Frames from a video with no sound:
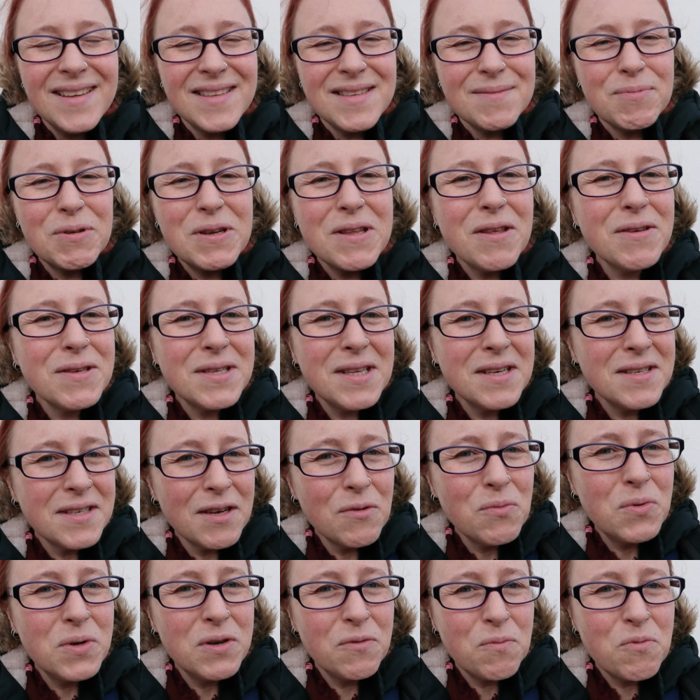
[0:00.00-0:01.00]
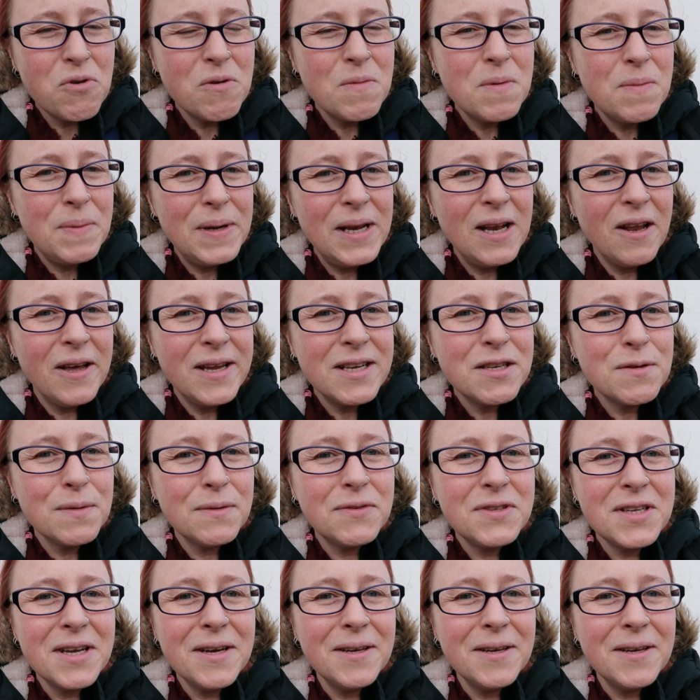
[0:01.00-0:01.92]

It's one of those things I would have probably liked to have